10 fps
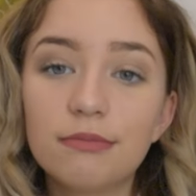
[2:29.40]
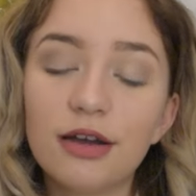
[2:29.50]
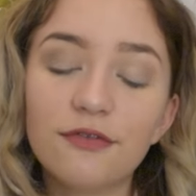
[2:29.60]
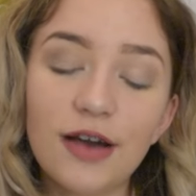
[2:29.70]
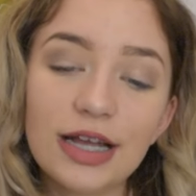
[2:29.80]
My
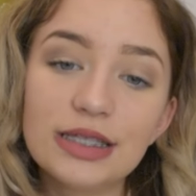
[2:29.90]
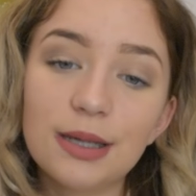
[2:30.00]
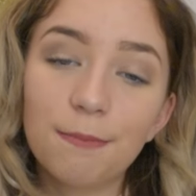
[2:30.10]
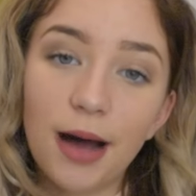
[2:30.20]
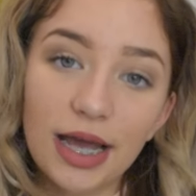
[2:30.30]
friends
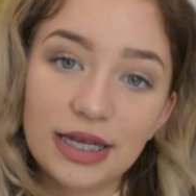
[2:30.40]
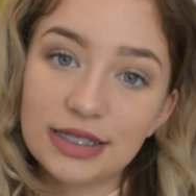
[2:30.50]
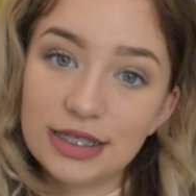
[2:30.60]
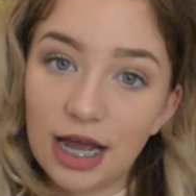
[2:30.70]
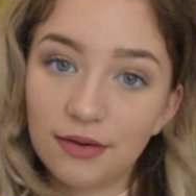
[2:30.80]
Maya and
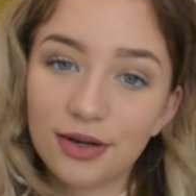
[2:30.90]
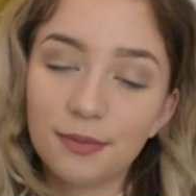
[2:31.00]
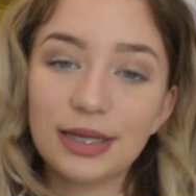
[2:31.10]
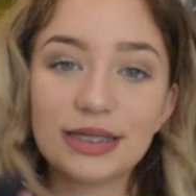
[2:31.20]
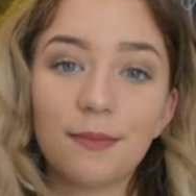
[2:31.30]
Sarah got
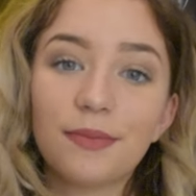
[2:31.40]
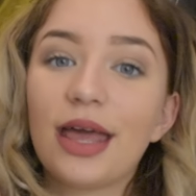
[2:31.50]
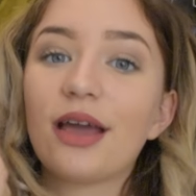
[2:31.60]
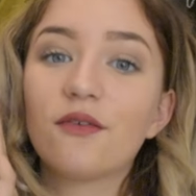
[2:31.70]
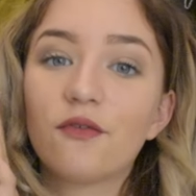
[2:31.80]
me
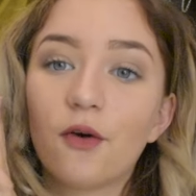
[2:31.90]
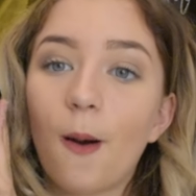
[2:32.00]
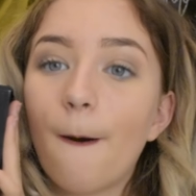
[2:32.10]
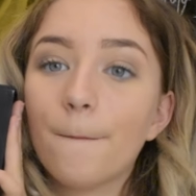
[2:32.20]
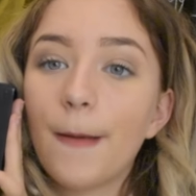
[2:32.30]
something
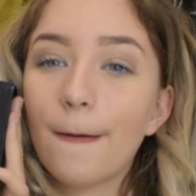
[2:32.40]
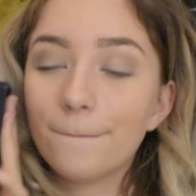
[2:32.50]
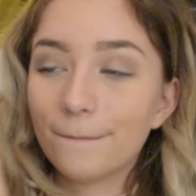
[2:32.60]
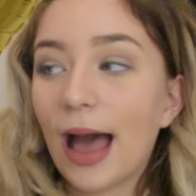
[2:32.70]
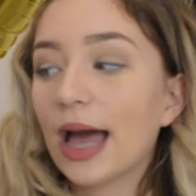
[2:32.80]
from
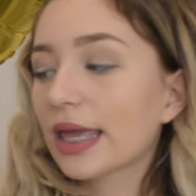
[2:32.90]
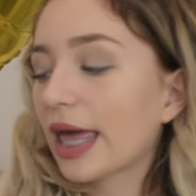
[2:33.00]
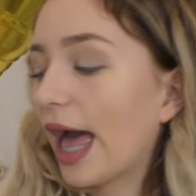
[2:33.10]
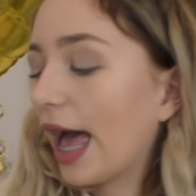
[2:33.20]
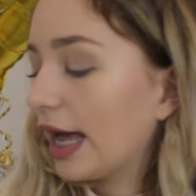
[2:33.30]
MAC,
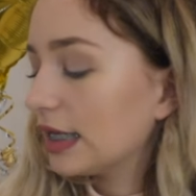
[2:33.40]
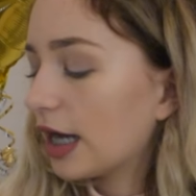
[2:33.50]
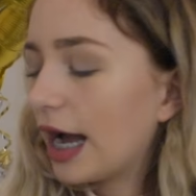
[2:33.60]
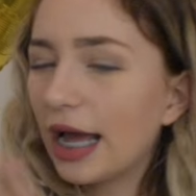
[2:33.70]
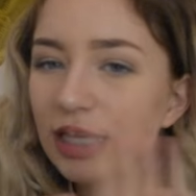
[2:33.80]
and
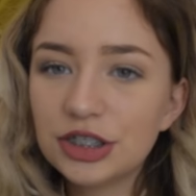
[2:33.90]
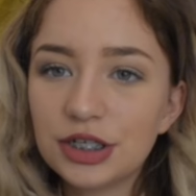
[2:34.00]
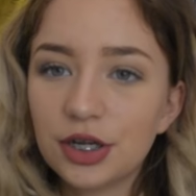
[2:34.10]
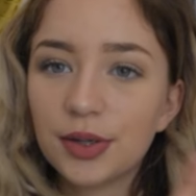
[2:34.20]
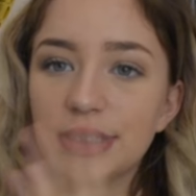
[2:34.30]
I actually
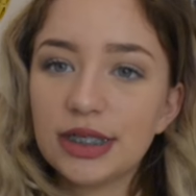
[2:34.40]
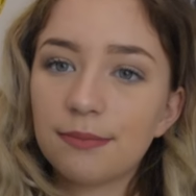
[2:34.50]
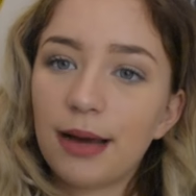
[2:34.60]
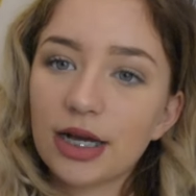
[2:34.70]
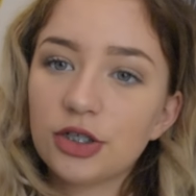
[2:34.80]
had no idea that
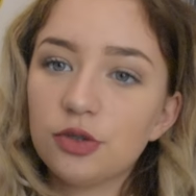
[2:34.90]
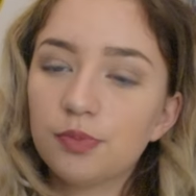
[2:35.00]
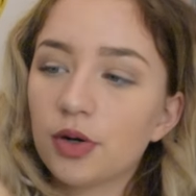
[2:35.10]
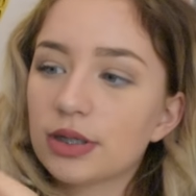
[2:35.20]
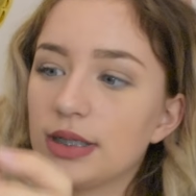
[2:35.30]
MAC do
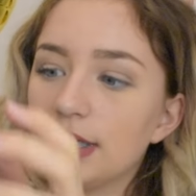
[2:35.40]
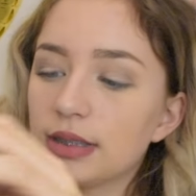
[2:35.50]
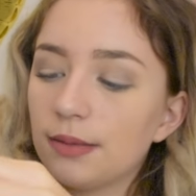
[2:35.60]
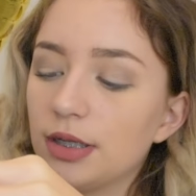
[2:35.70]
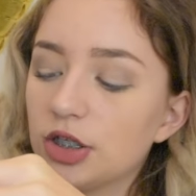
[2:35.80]
boxes.
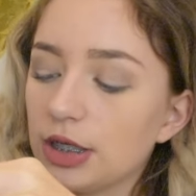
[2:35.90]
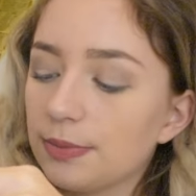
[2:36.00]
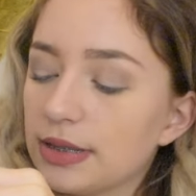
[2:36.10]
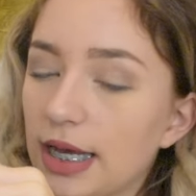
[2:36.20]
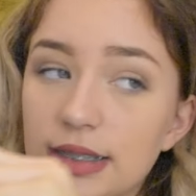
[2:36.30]
I'm literally
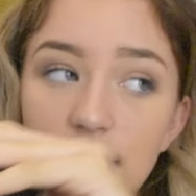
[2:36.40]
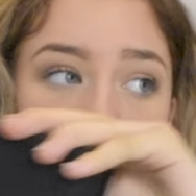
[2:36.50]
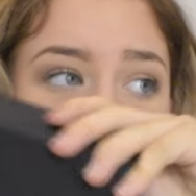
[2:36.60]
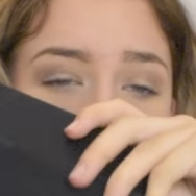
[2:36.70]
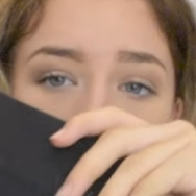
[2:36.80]
obsessed. Like,
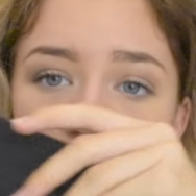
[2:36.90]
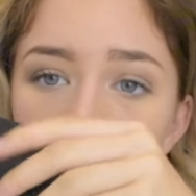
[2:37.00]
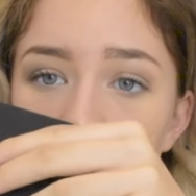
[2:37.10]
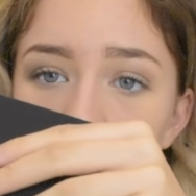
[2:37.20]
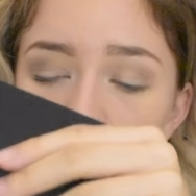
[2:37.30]
this is
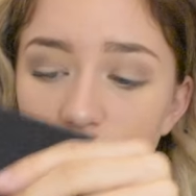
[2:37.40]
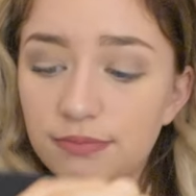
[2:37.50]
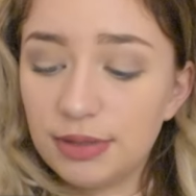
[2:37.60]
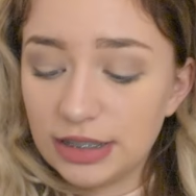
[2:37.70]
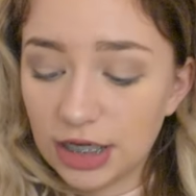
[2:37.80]
like
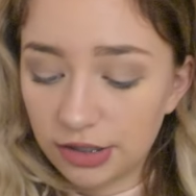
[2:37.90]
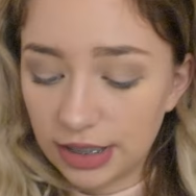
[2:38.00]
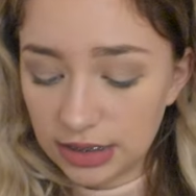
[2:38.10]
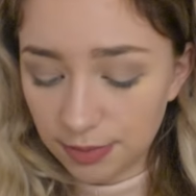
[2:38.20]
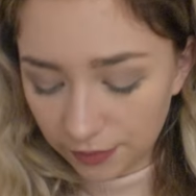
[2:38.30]
being
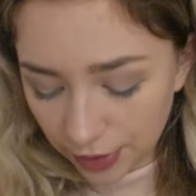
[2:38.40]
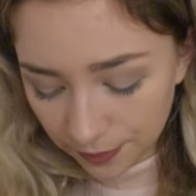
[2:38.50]
decorated in my